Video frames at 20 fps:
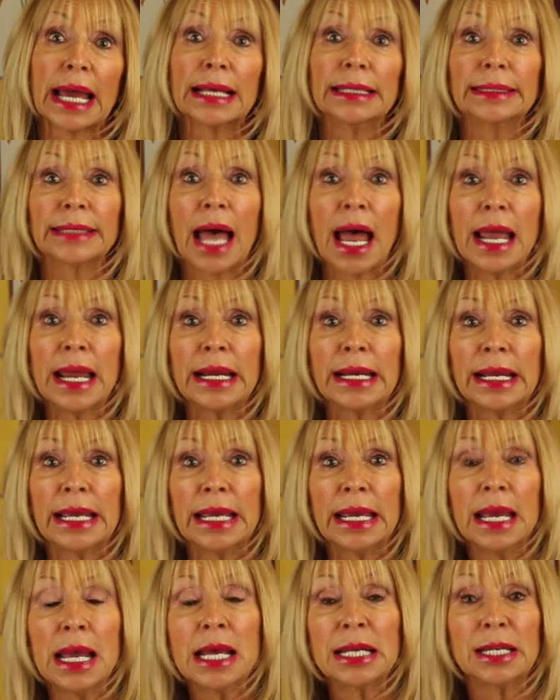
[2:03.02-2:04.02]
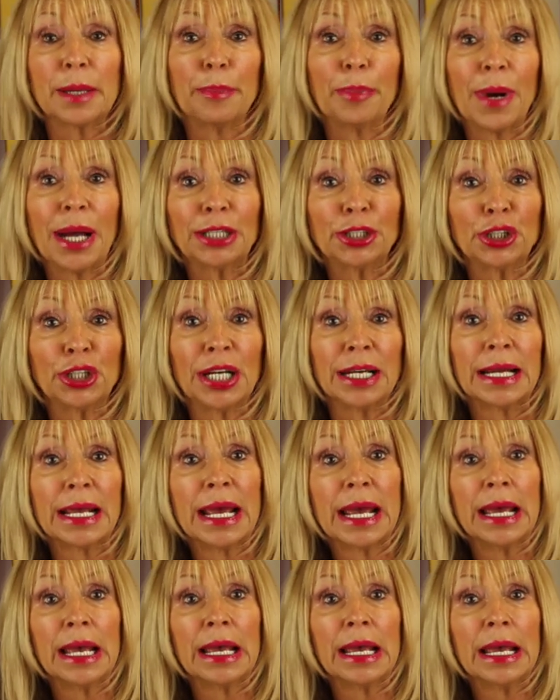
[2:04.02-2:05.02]
anxiety, depression,
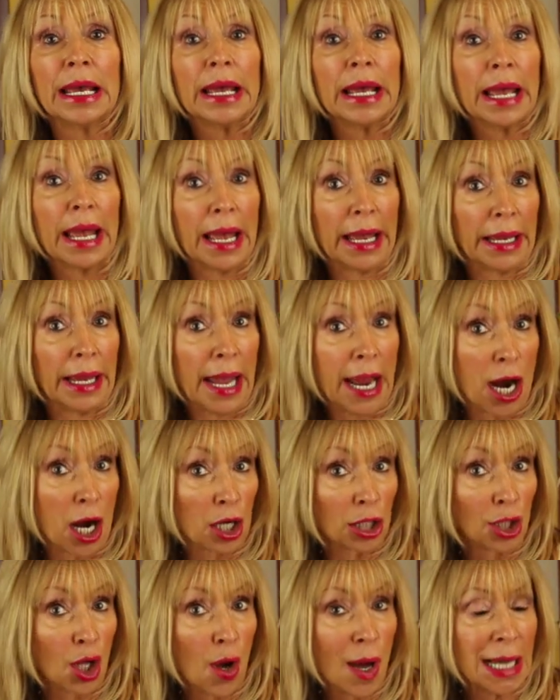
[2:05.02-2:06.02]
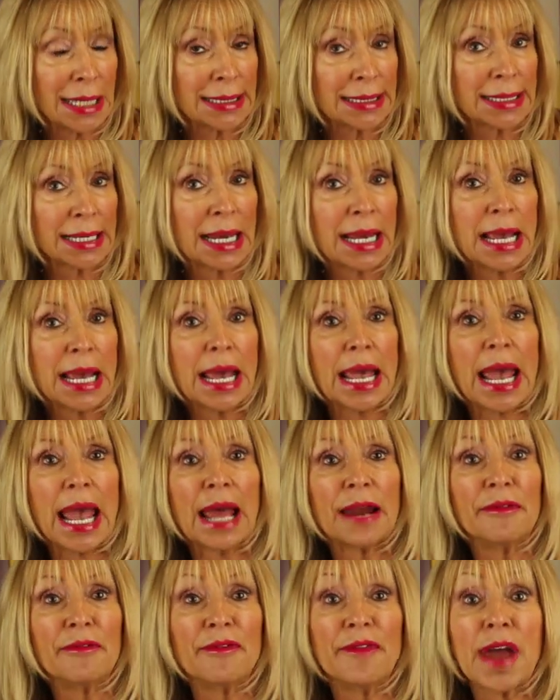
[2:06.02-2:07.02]
hair loss,
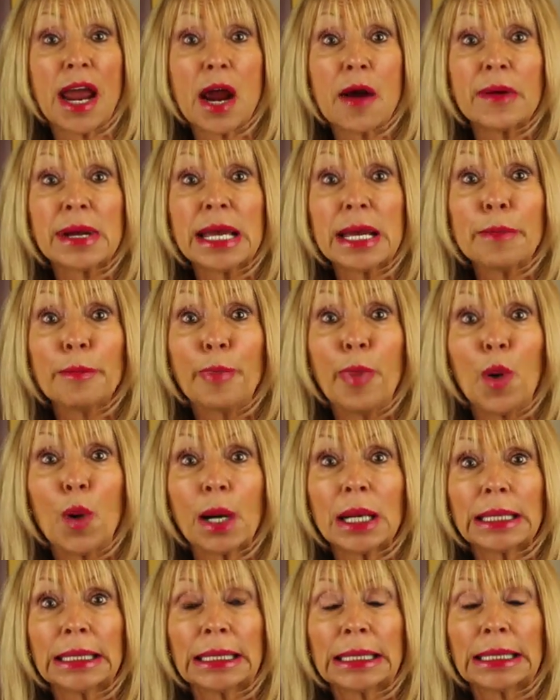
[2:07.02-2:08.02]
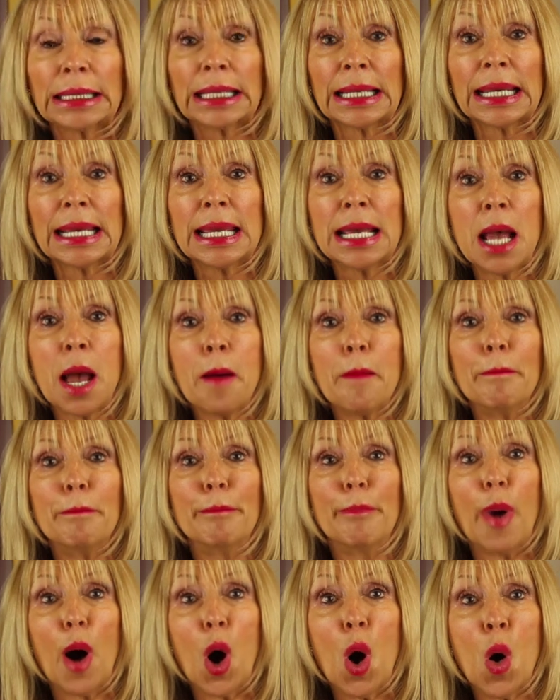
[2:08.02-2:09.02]
and very importantly,
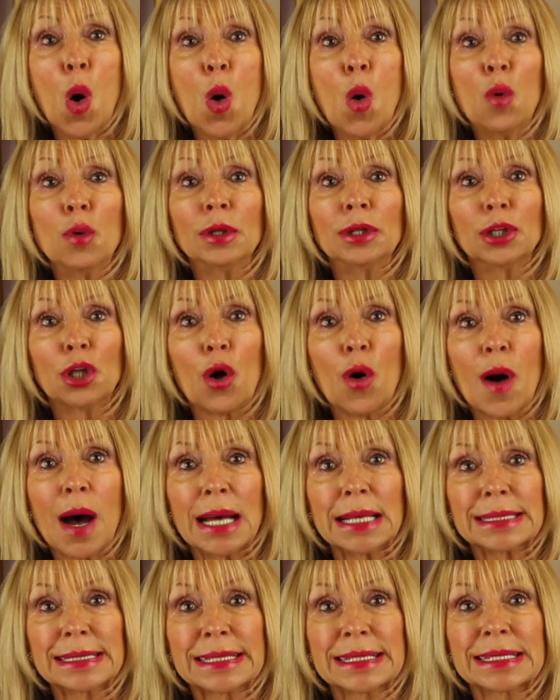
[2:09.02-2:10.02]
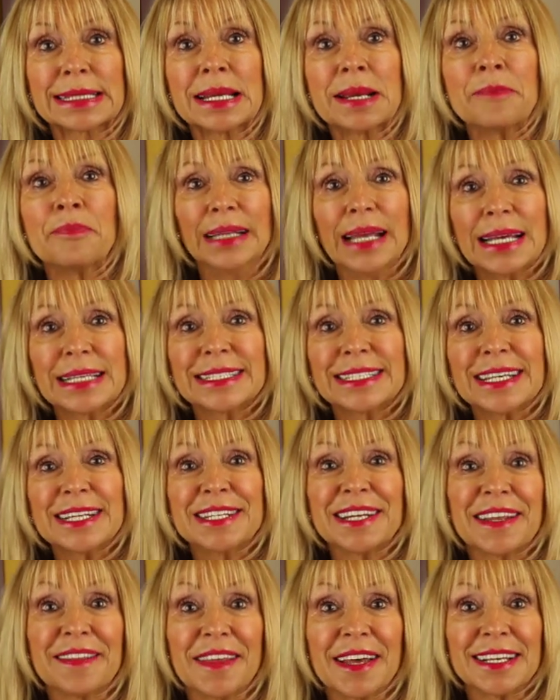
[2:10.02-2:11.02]
bone loss.
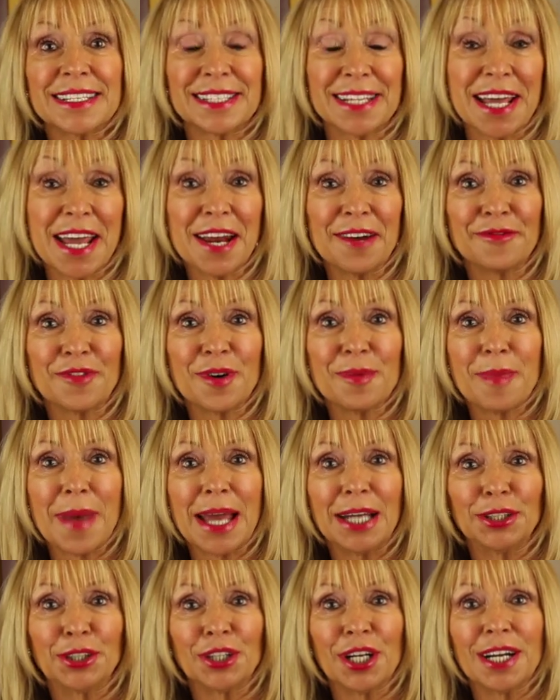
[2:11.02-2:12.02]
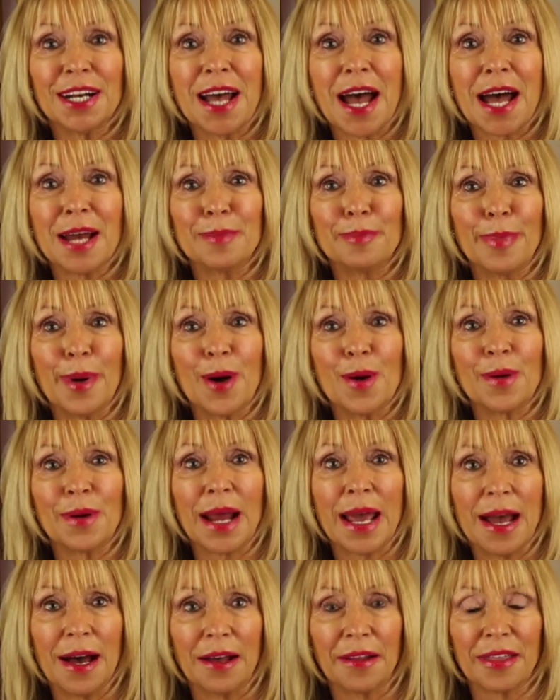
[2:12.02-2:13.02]
Listen to this information on
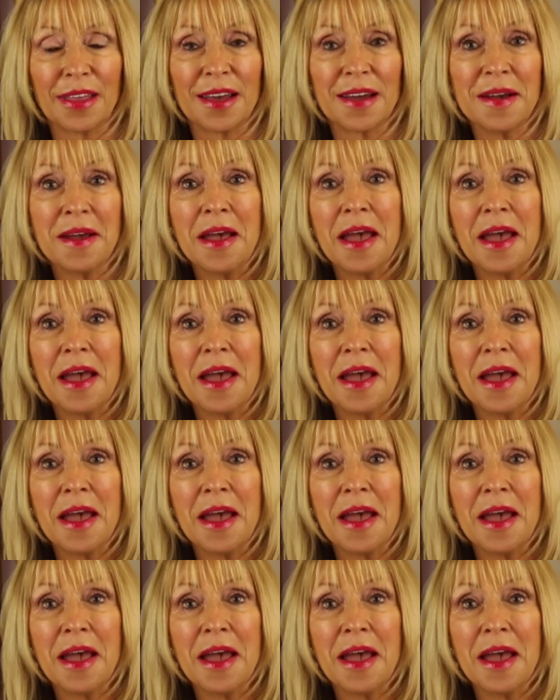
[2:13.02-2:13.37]
bone health.